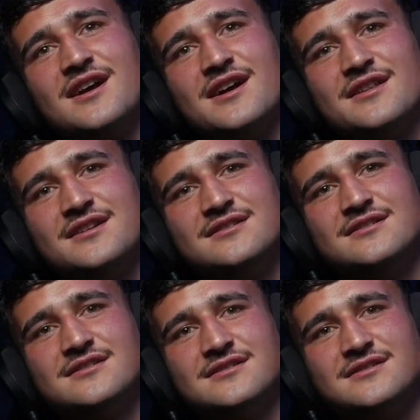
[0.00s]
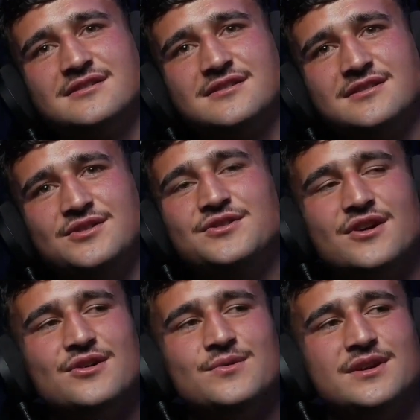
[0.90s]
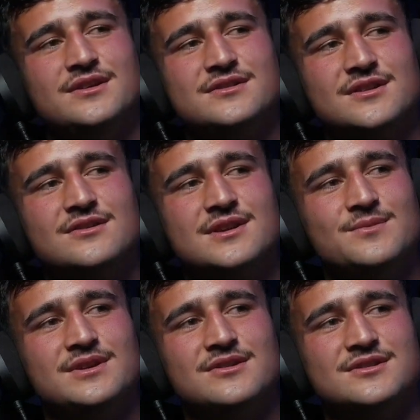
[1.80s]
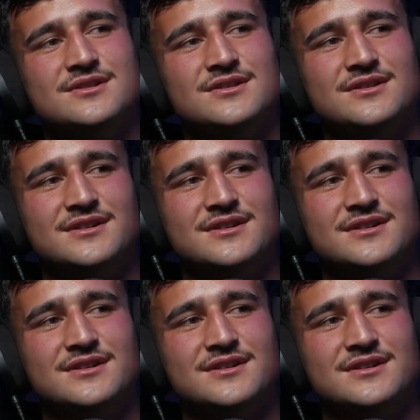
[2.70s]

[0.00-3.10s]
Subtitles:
think where to look and where not to.